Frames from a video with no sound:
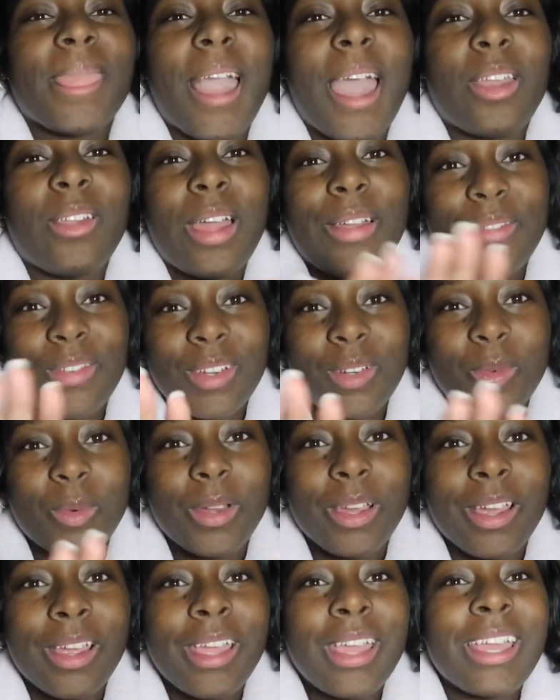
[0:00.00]
I don't have
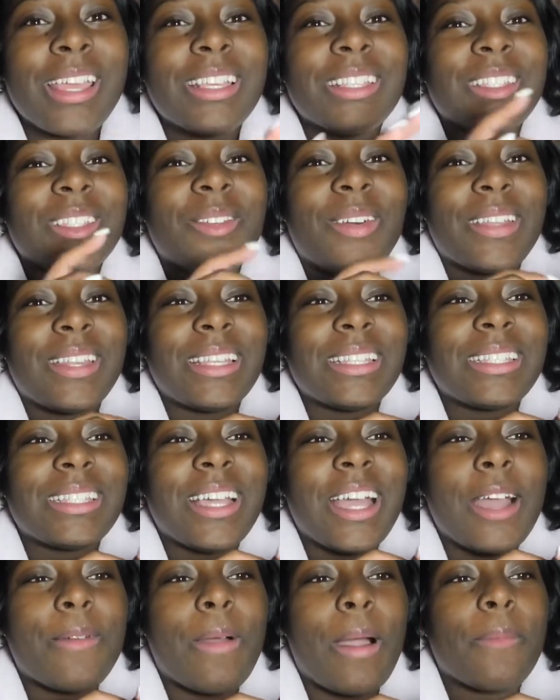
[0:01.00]
underwear. So at this
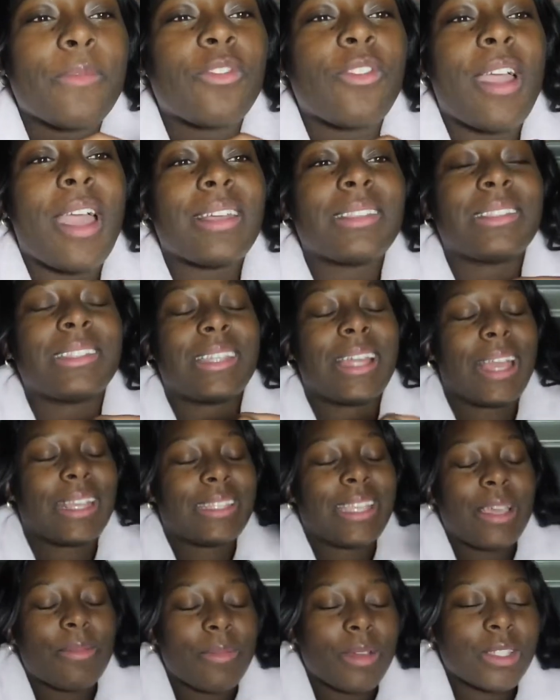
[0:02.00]
time, I'm trying to like
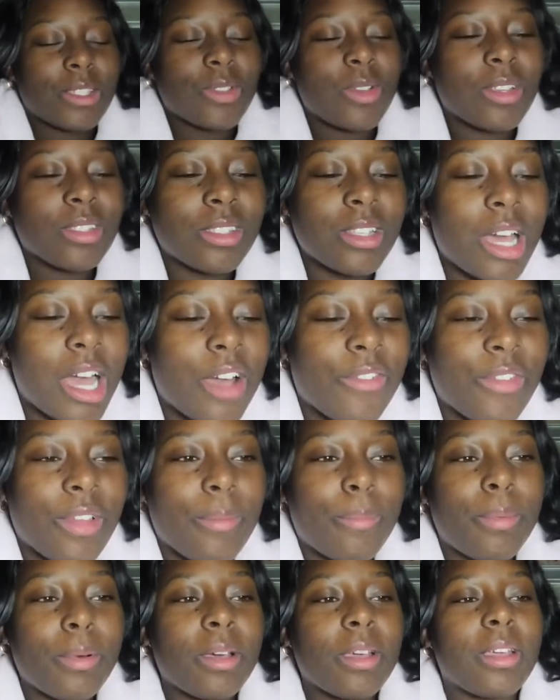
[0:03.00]
take my shorts off
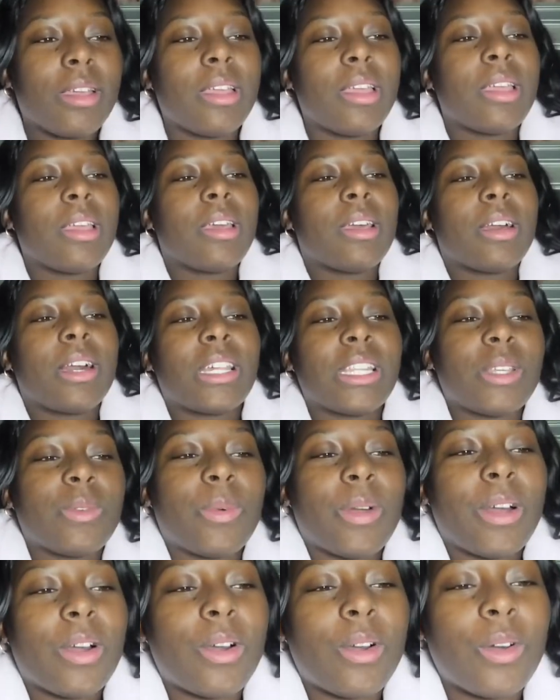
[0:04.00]
and put
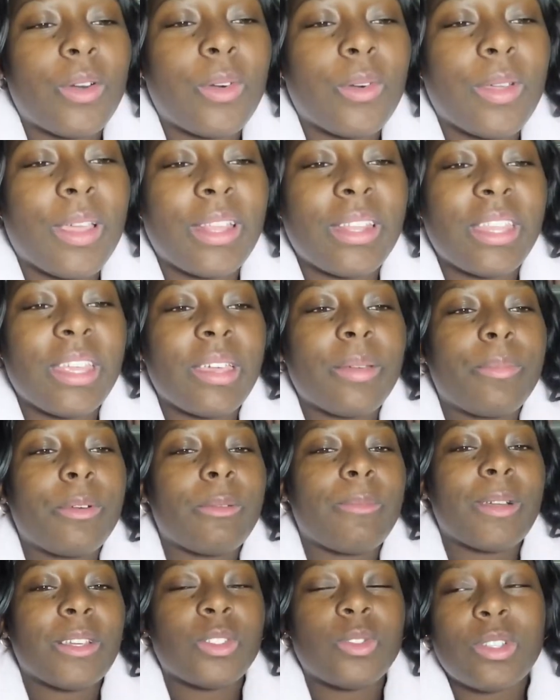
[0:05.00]
underwear on, and then
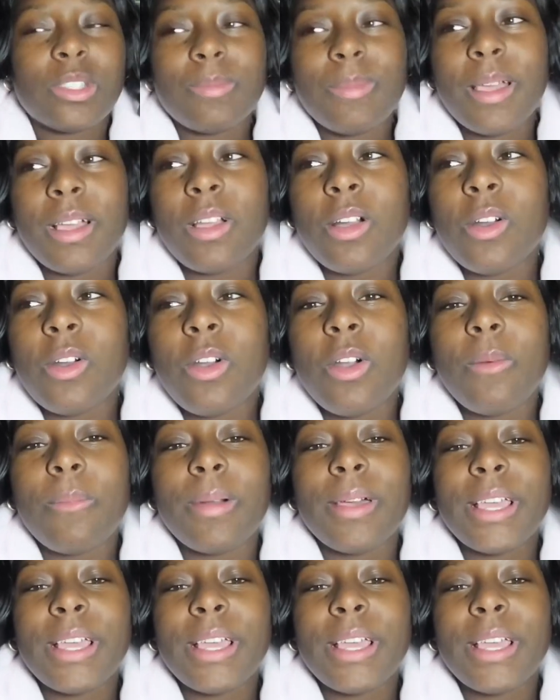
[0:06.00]
put my shorts back on.